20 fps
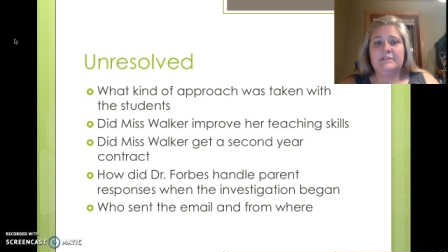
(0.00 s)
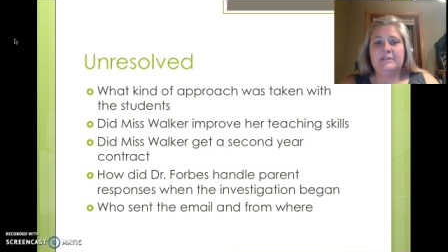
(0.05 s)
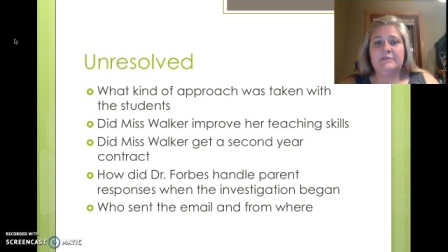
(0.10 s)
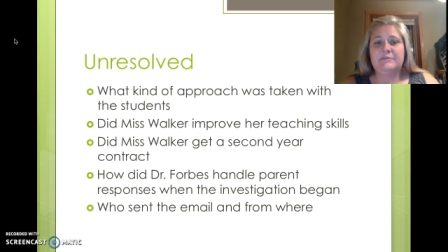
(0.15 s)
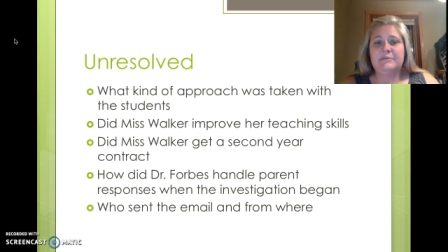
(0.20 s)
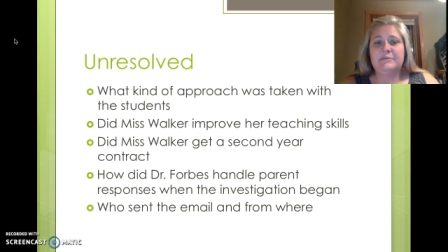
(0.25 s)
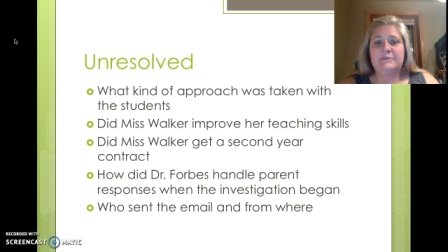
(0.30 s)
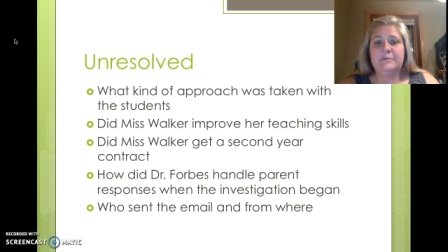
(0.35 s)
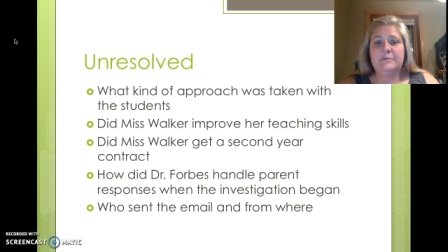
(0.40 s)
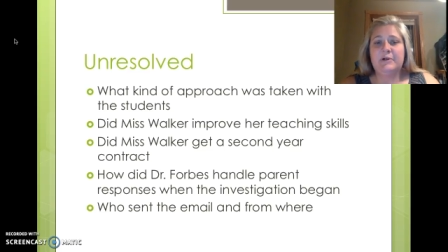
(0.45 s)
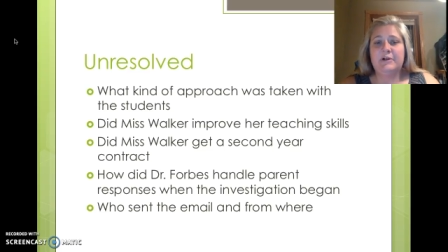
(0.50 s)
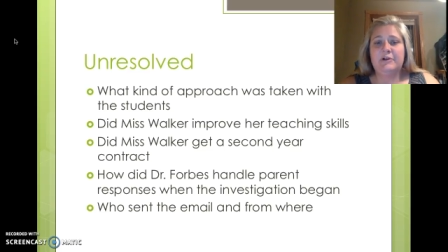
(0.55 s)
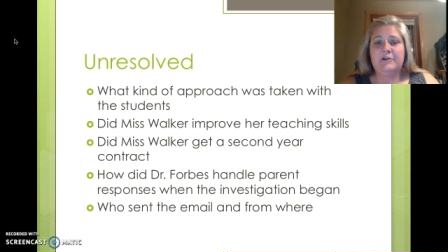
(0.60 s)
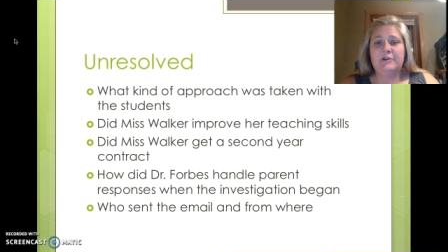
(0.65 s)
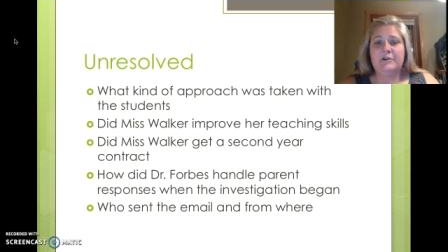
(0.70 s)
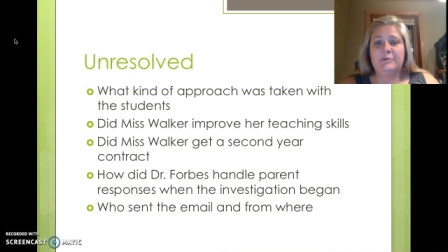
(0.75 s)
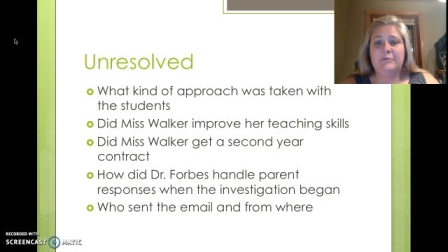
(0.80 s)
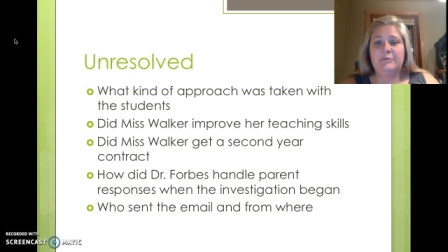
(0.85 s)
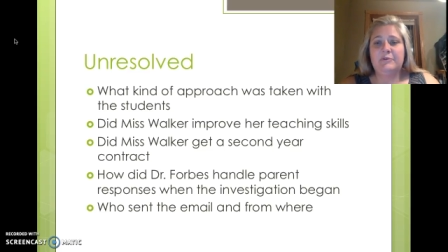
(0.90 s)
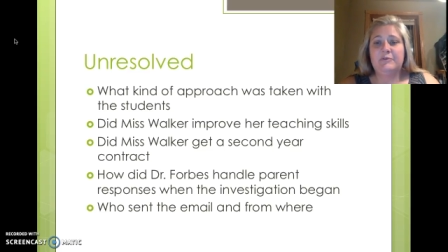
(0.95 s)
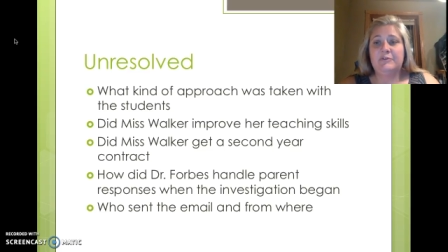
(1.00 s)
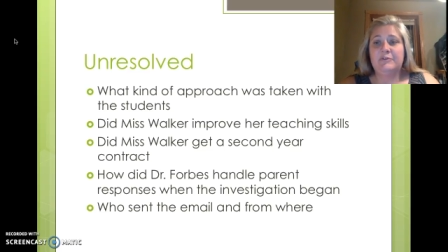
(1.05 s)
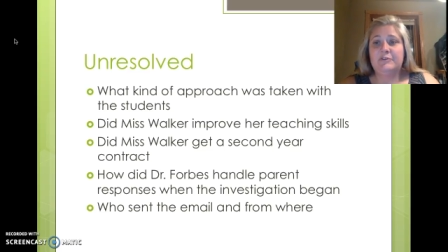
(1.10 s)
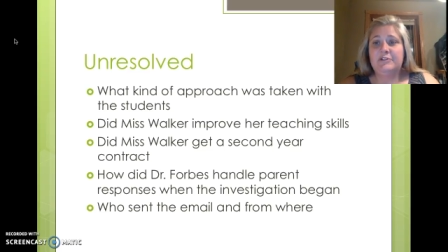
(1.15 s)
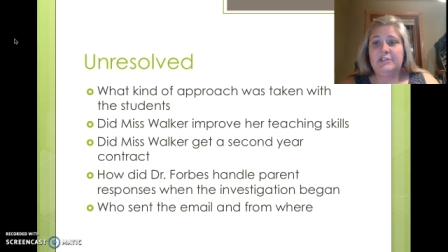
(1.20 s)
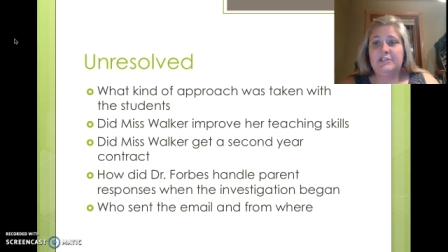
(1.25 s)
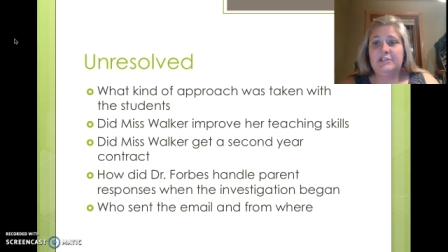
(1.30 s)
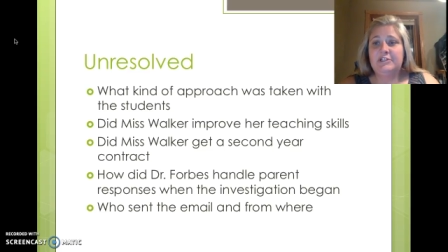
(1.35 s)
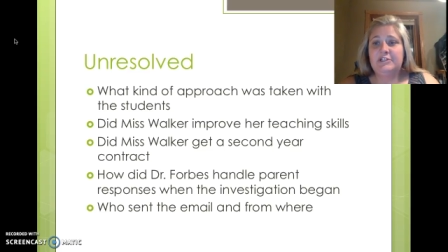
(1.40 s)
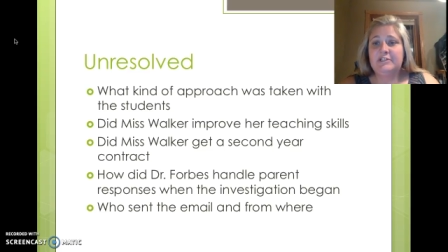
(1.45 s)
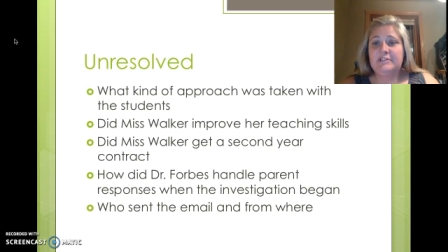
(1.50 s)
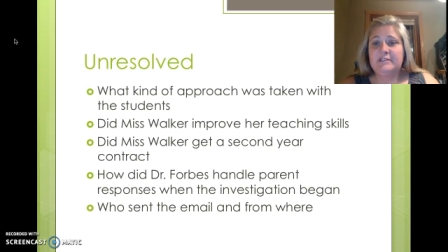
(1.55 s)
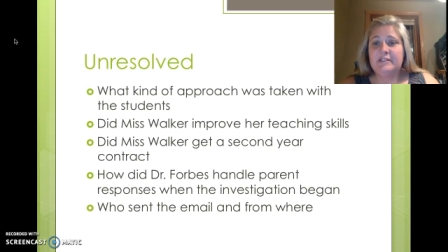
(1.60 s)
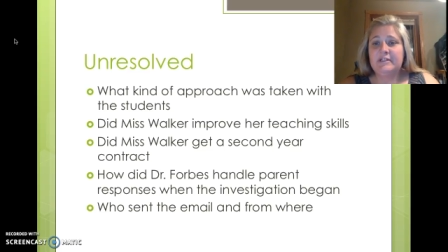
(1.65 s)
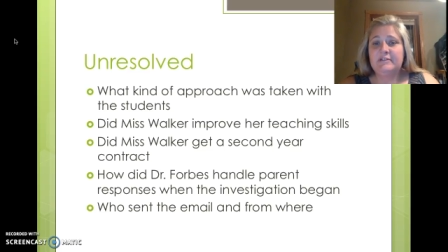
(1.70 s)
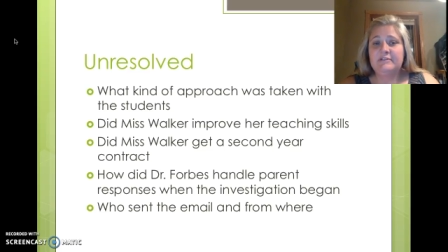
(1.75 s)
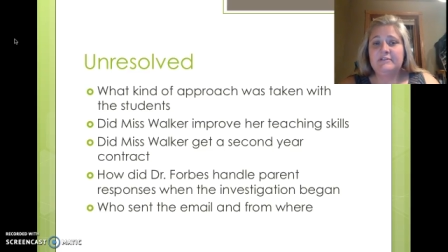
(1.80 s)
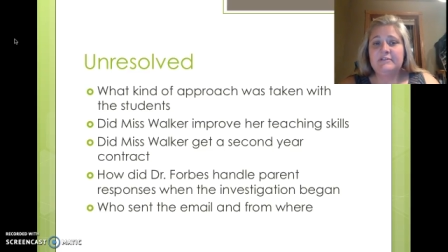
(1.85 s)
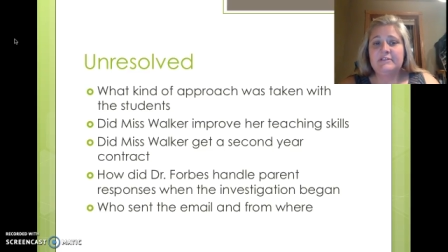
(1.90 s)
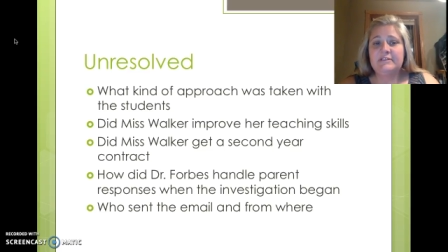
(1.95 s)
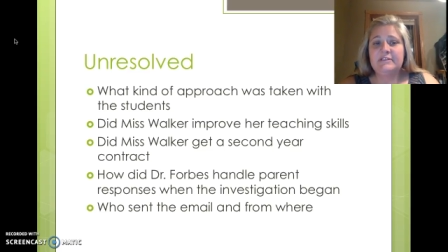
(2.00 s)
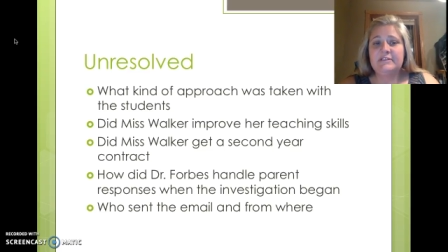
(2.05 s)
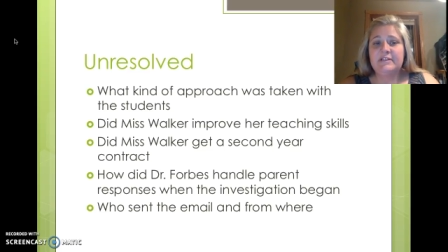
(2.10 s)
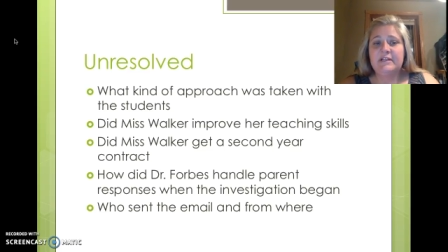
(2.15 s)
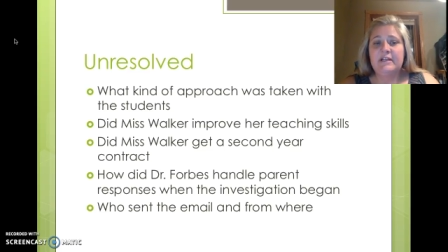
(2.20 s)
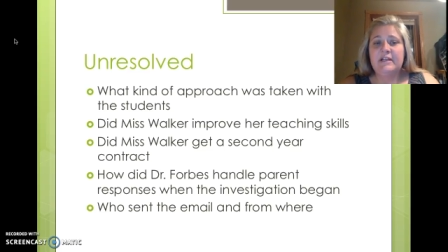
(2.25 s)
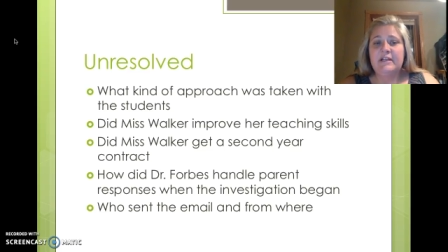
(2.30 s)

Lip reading: Did Miss Walker improve her teaching skills?